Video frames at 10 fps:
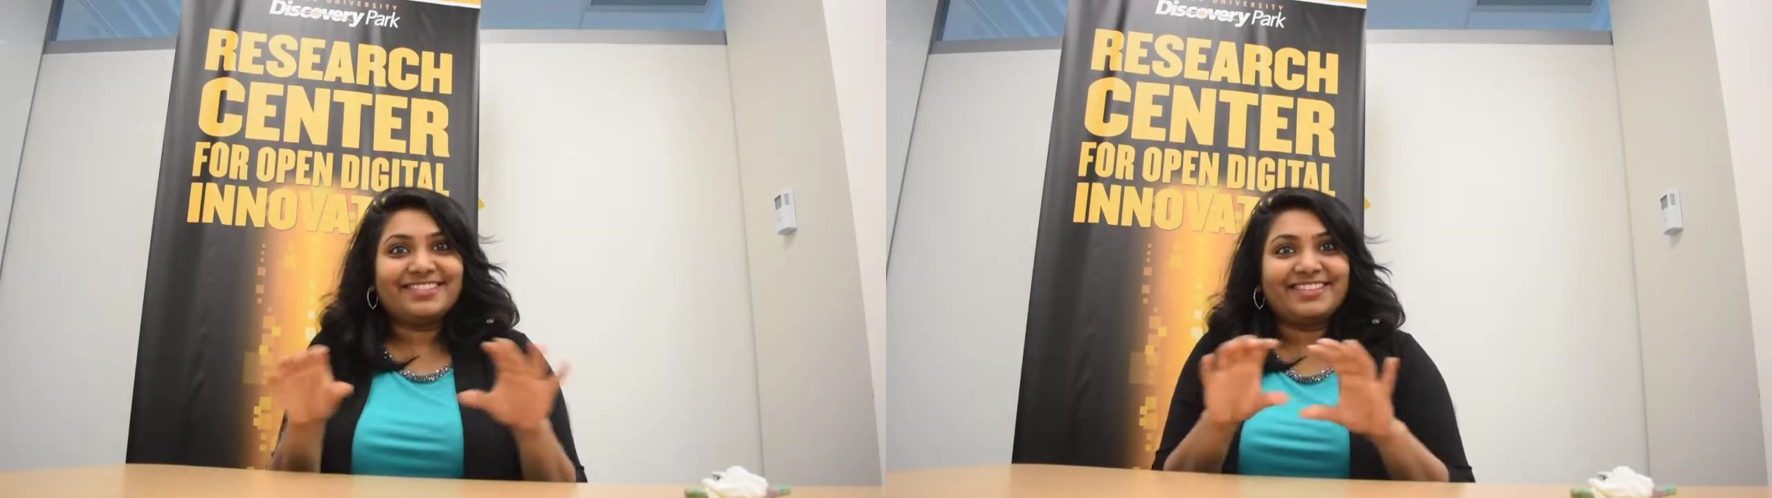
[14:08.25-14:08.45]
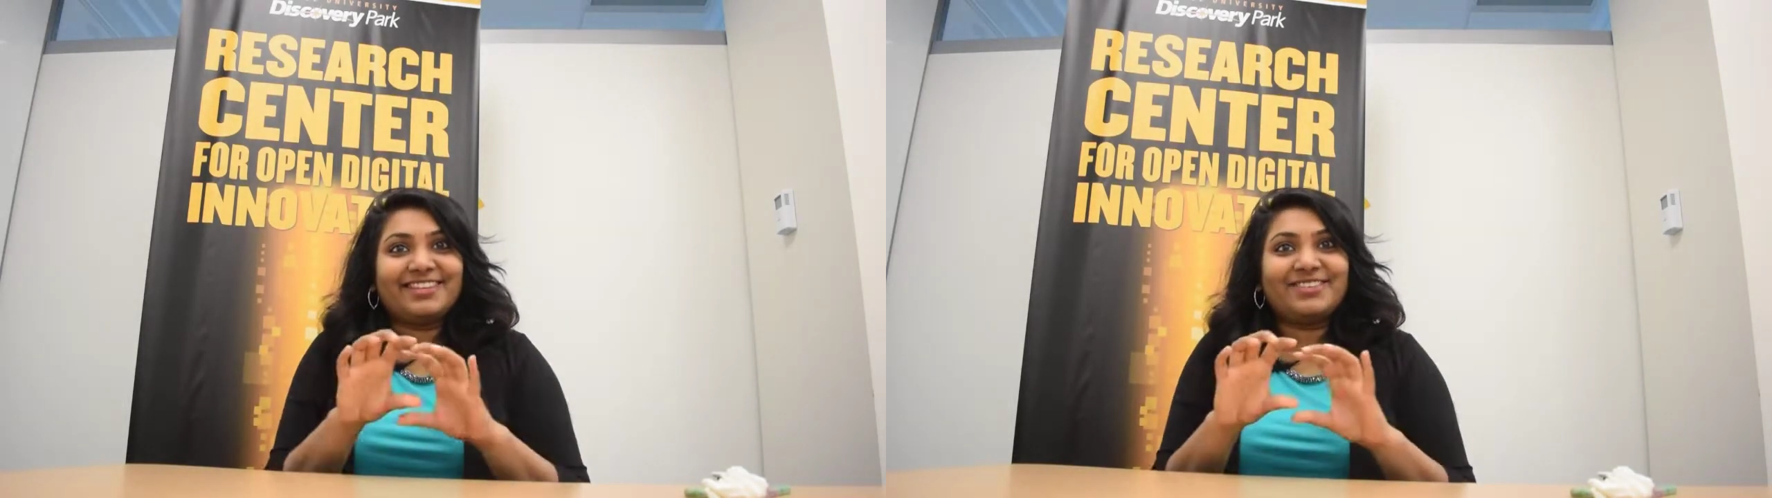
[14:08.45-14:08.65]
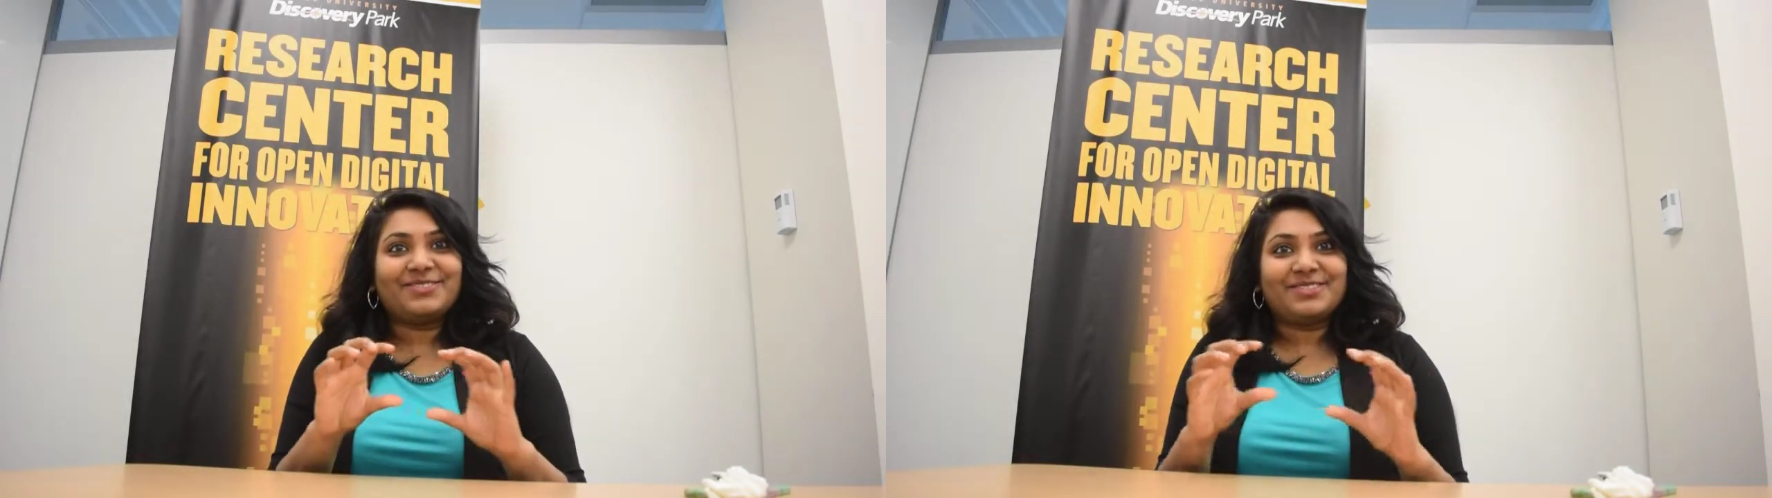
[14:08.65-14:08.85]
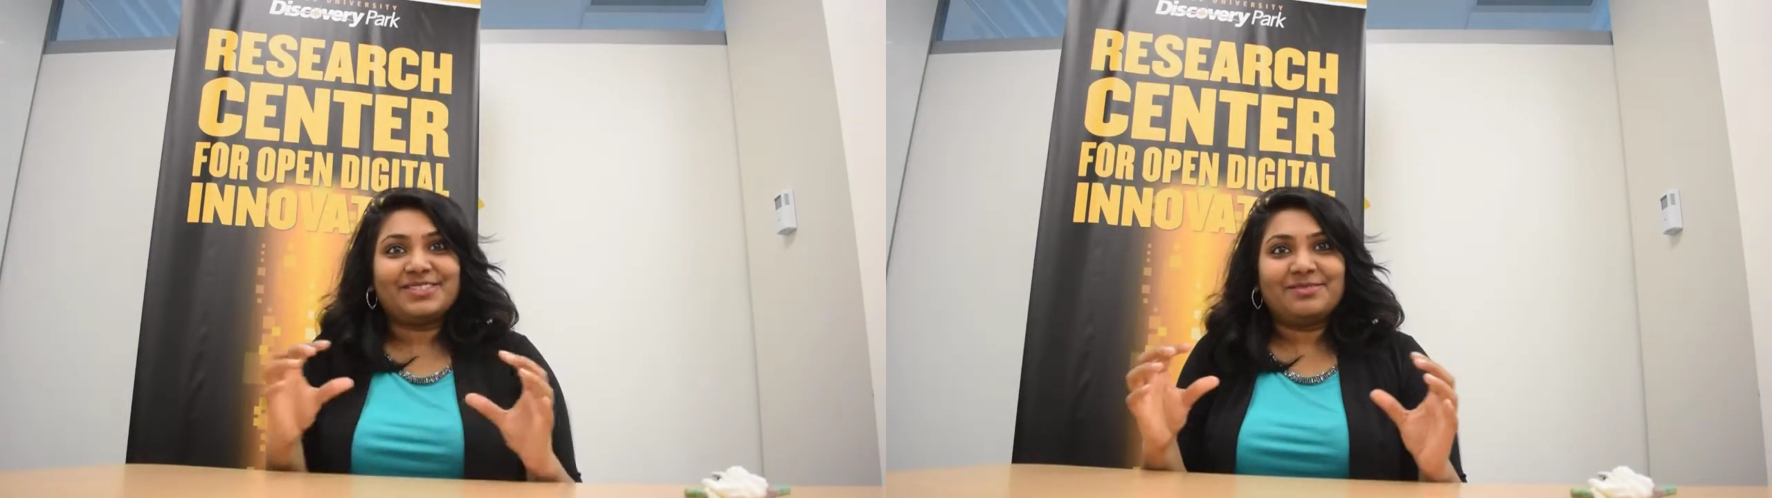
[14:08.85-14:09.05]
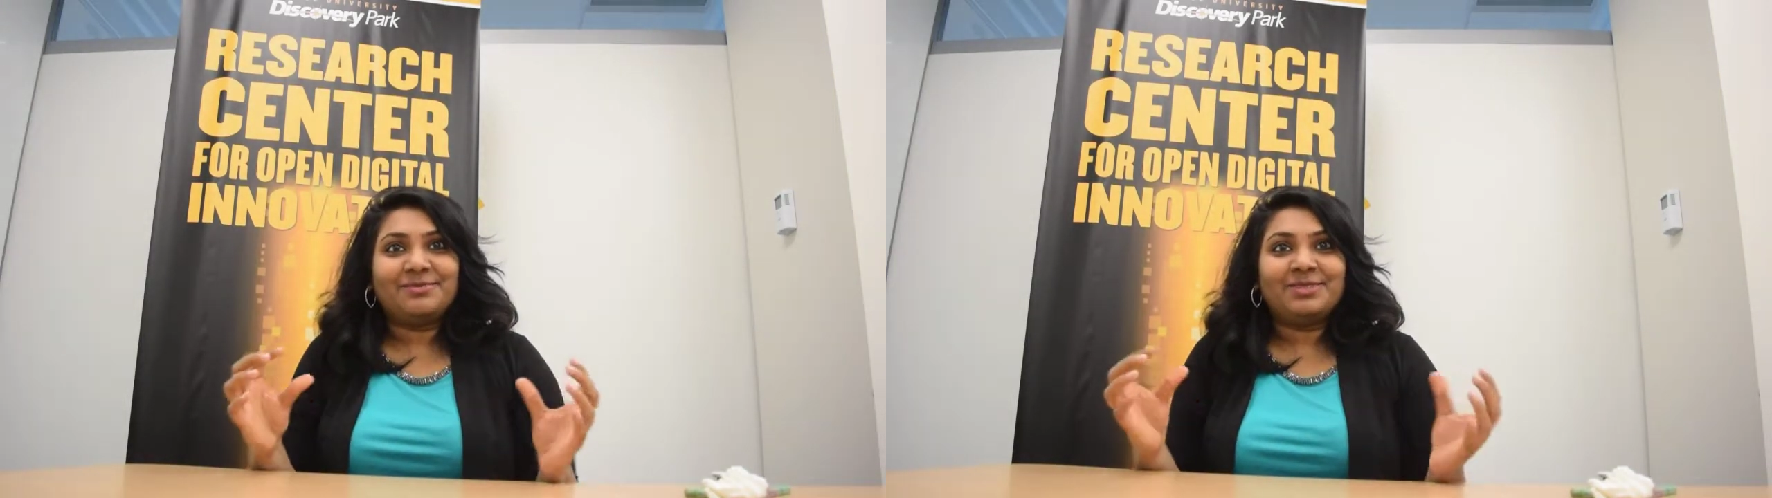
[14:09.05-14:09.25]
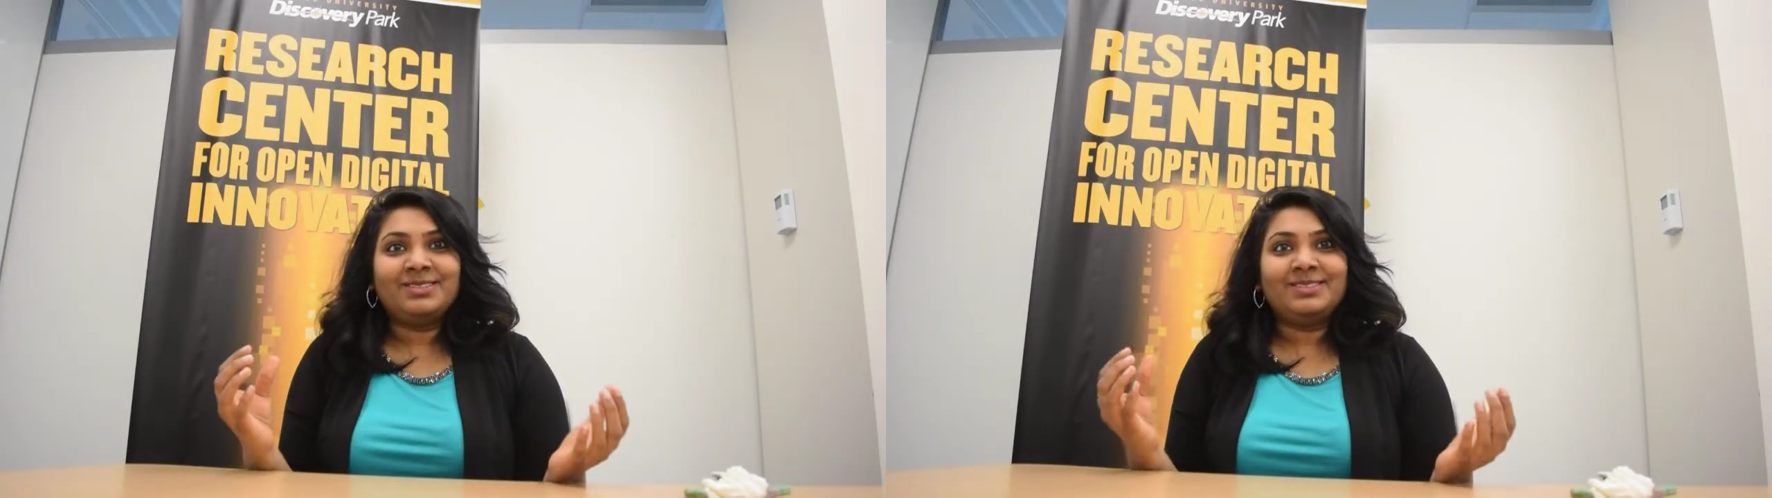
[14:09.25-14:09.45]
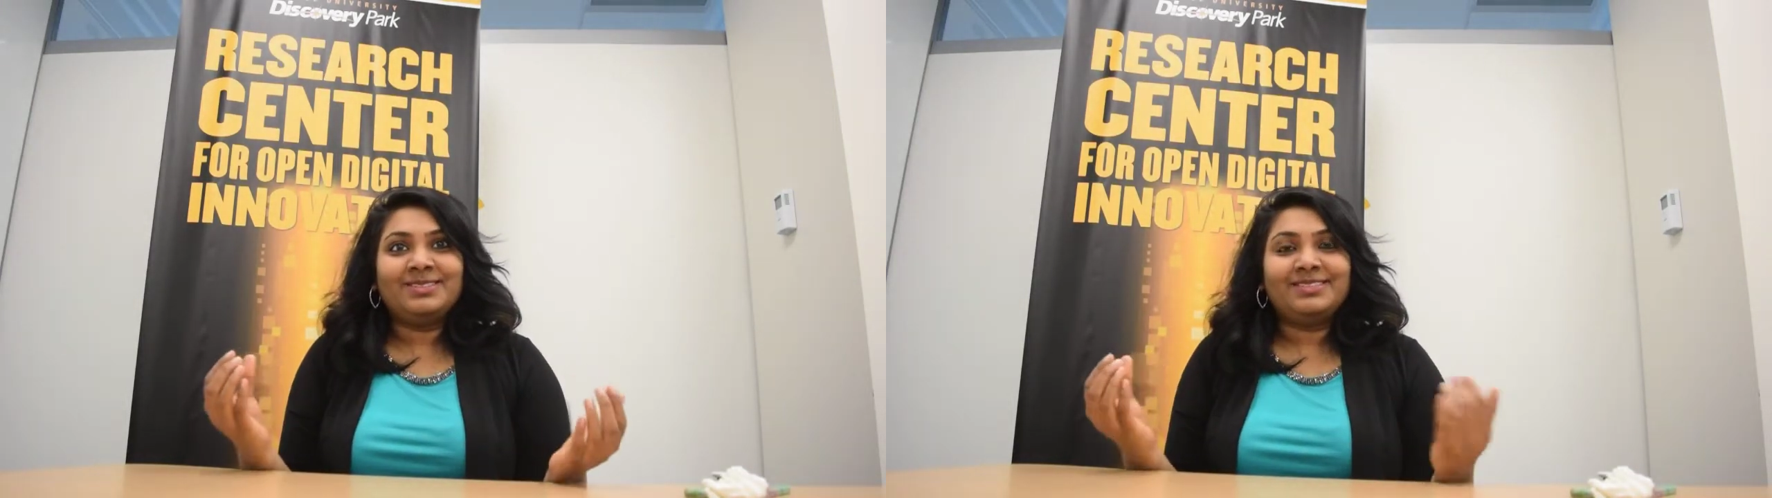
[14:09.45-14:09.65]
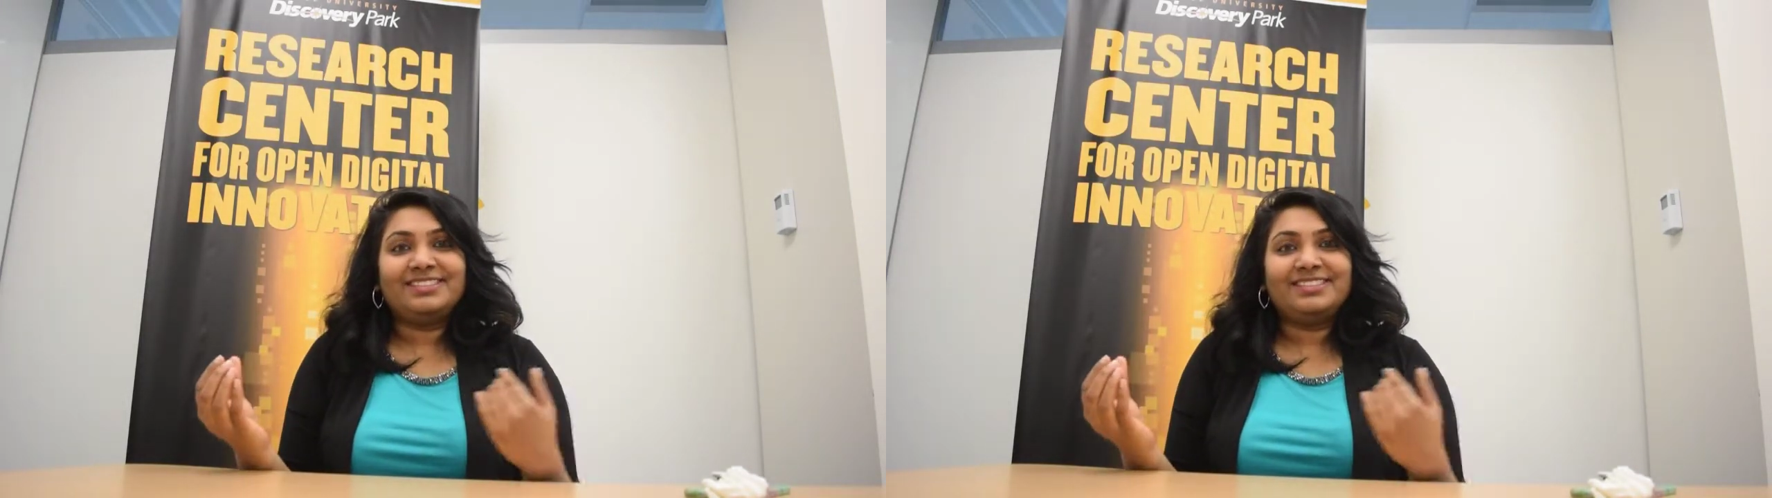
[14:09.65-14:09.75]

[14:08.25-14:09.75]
like visible